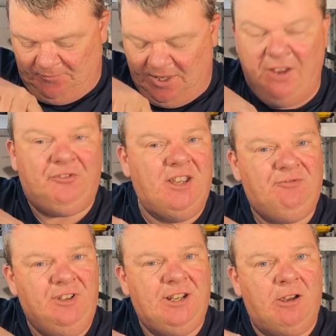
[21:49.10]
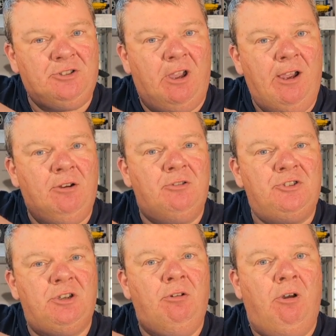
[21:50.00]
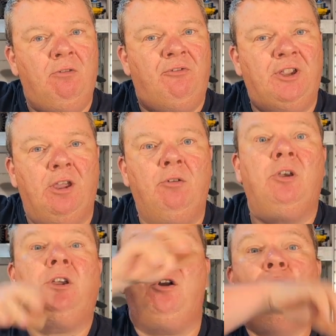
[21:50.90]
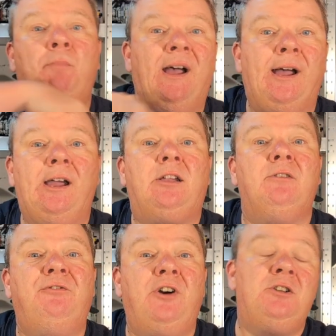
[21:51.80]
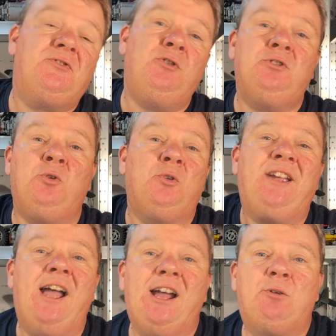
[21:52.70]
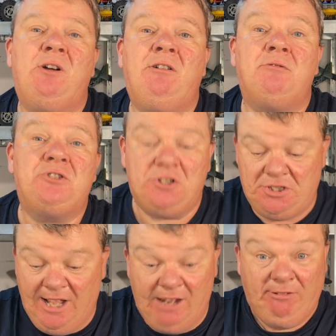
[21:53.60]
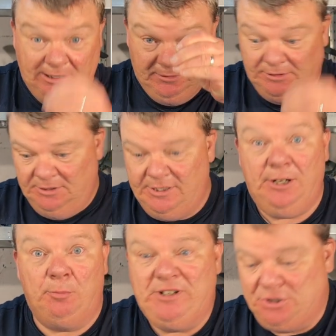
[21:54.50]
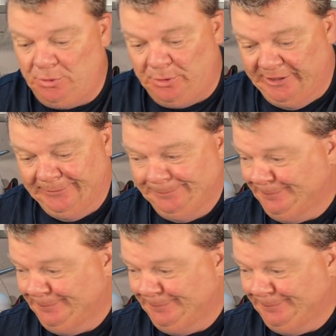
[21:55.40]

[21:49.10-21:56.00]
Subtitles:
If this video is going on too long for you, go back and fast forward all the cack where I was just nattering. Then it'll be shorter.